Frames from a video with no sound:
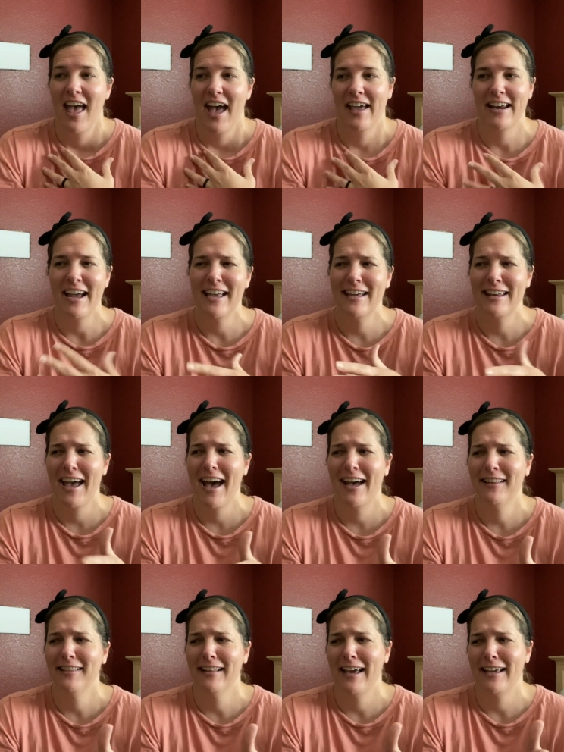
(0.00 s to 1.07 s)
And I had
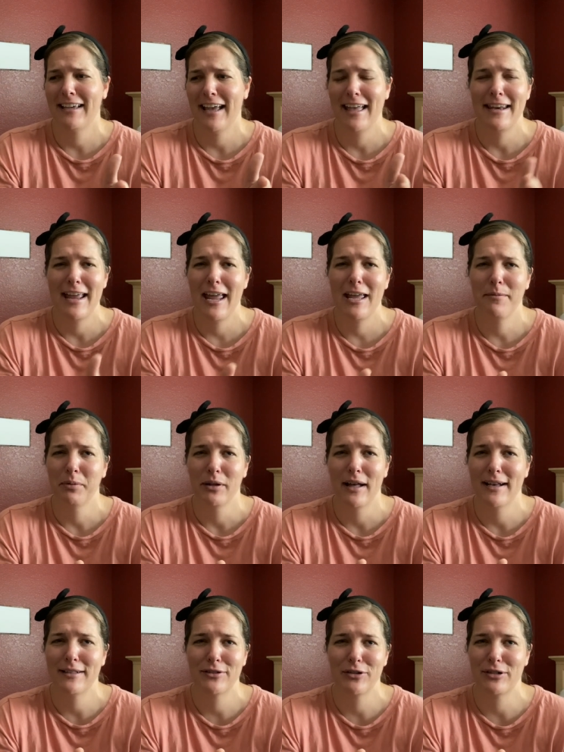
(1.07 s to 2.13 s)
had like an A
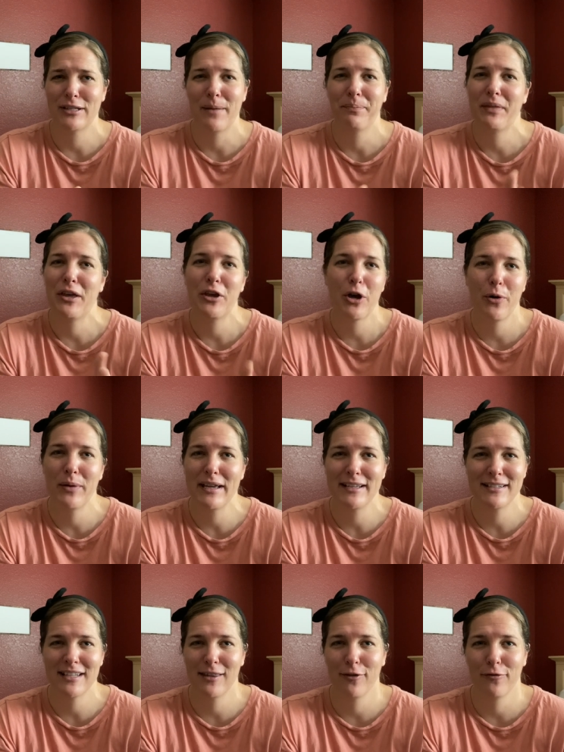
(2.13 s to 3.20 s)
plus or something going
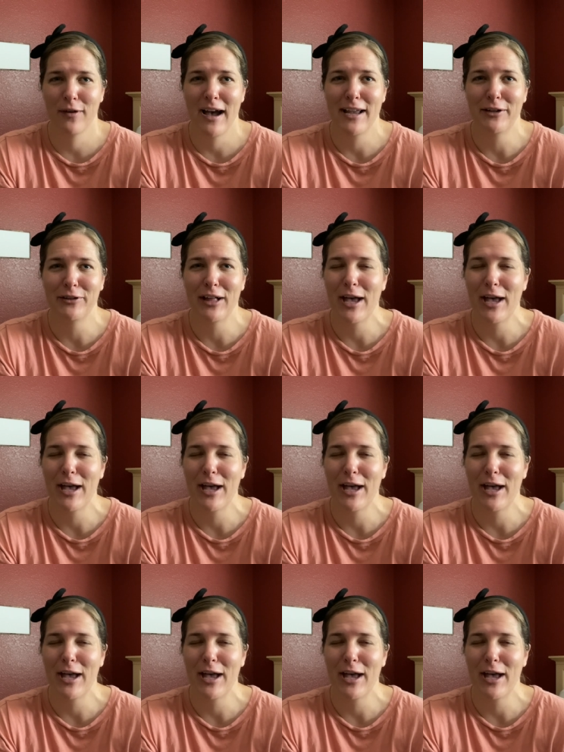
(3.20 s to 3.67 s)
into the final.